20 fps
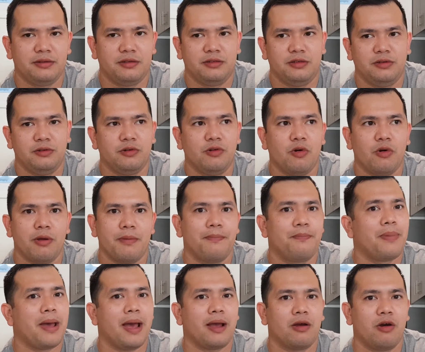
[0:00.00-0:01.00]
to going
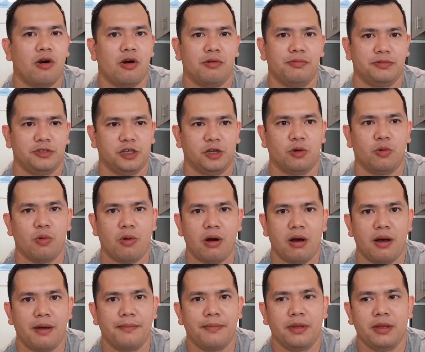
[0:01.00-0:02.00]
back home to
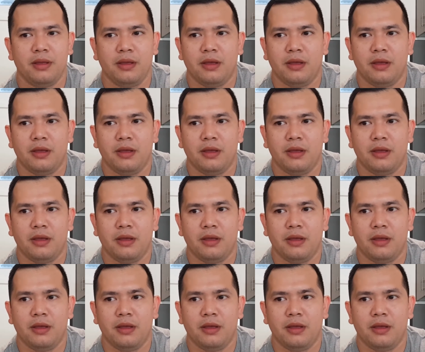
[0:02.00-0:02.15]
Guam